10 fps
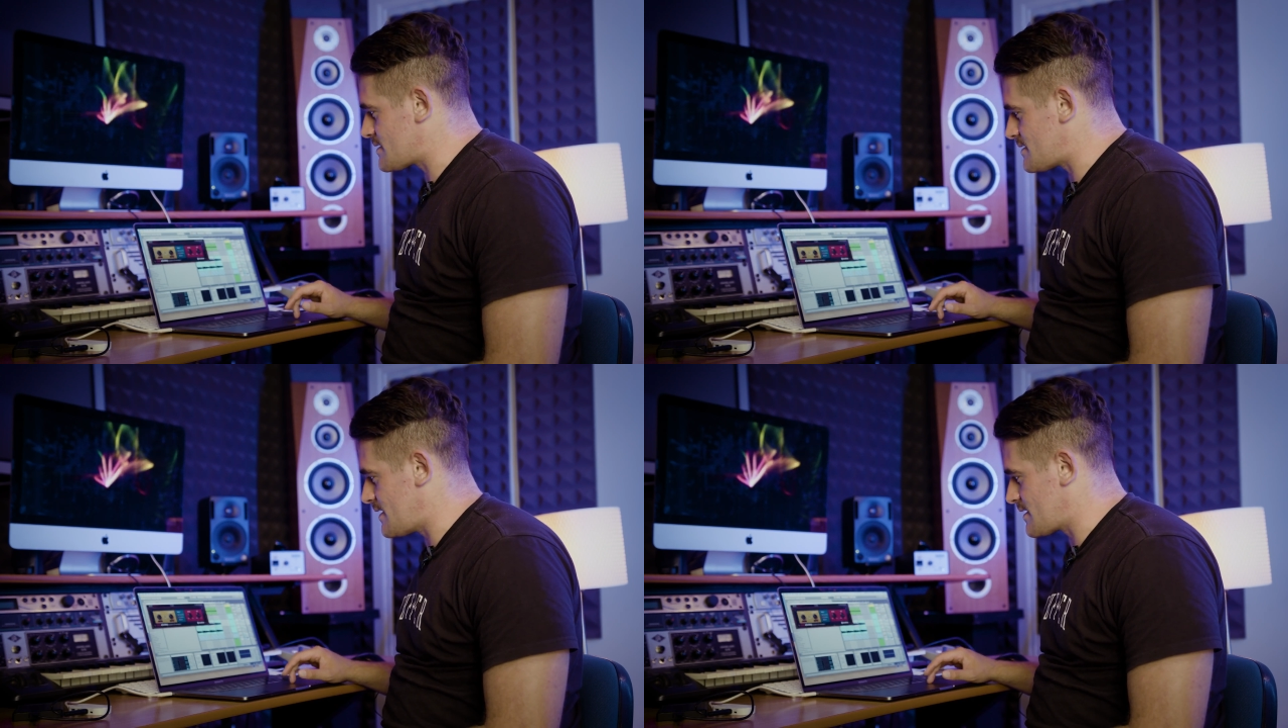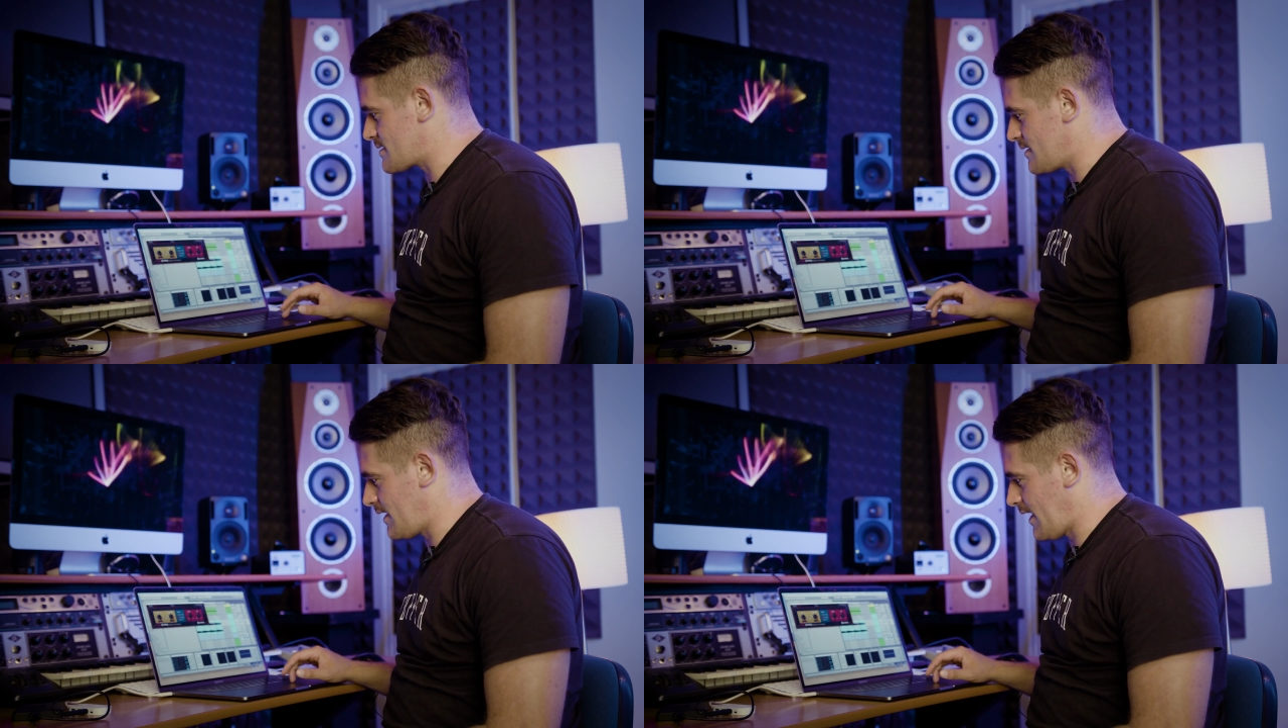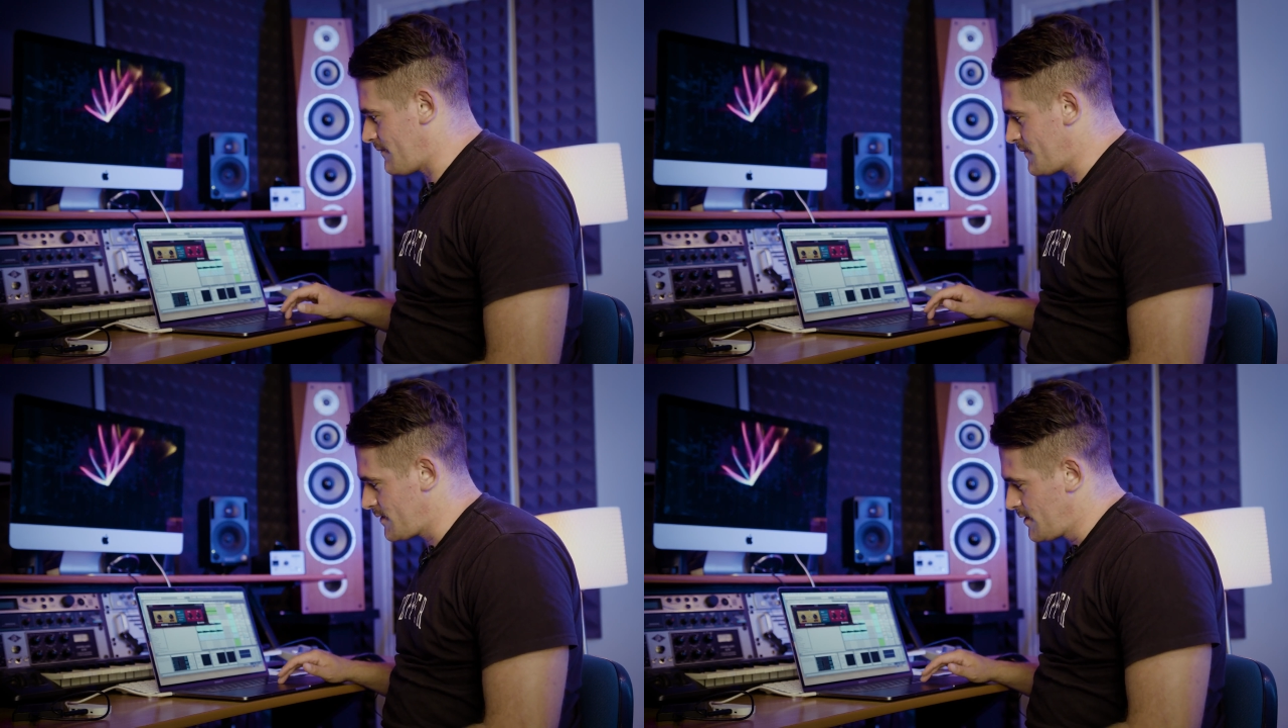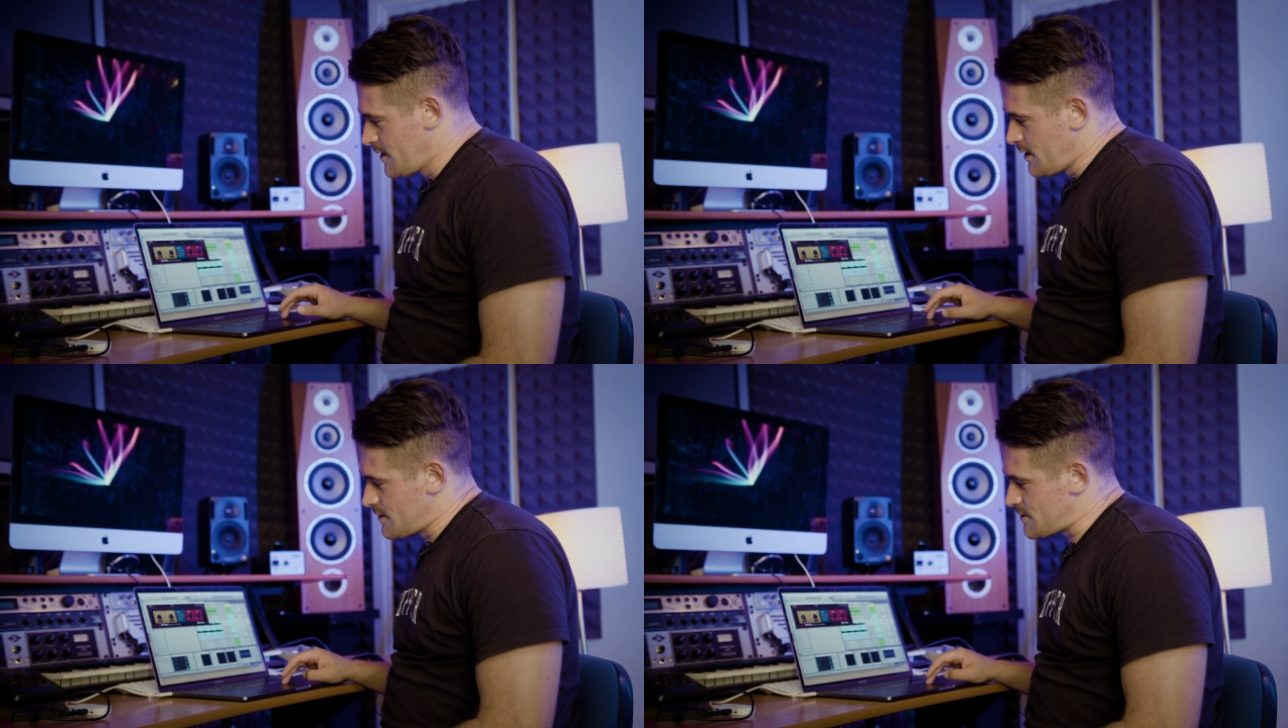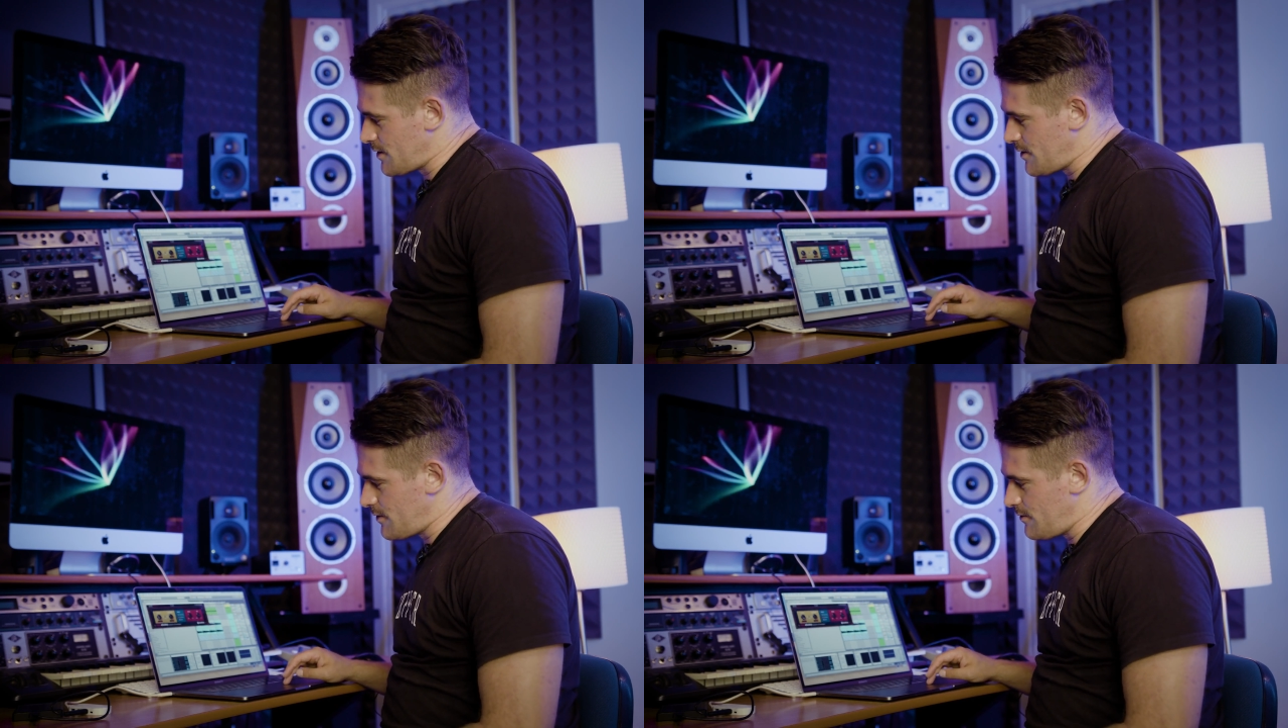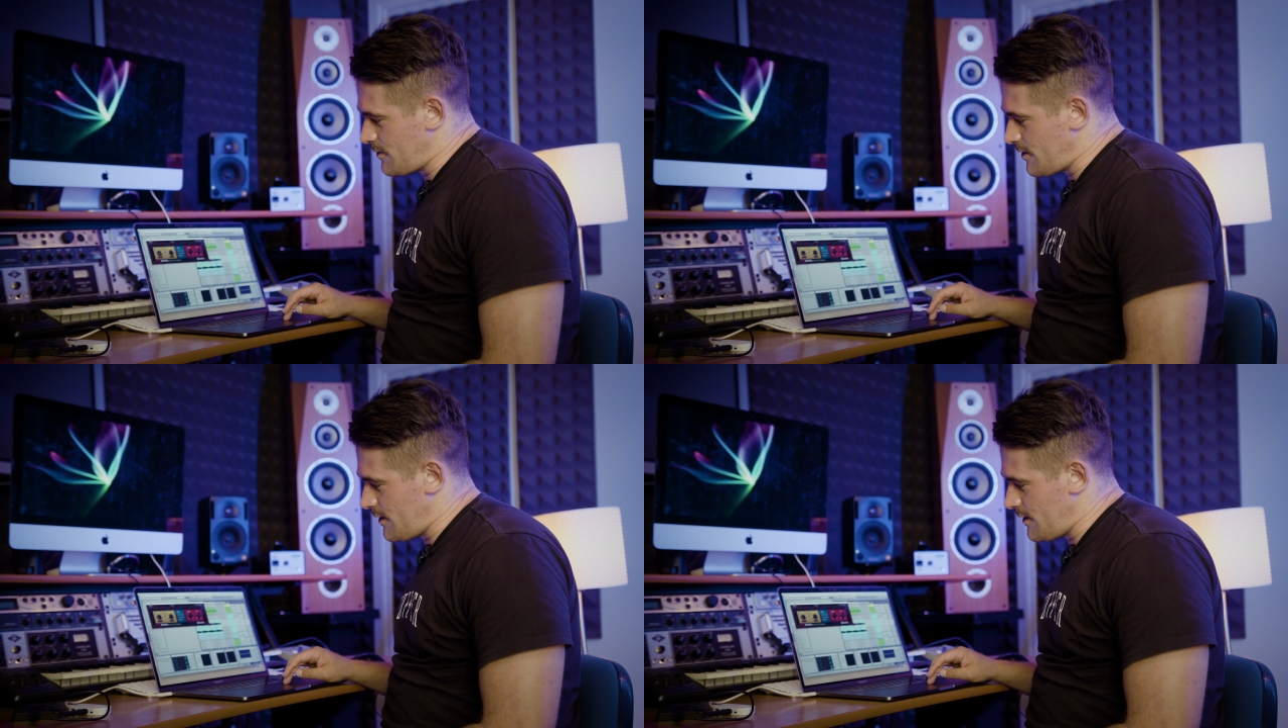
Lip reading: the settings on that. So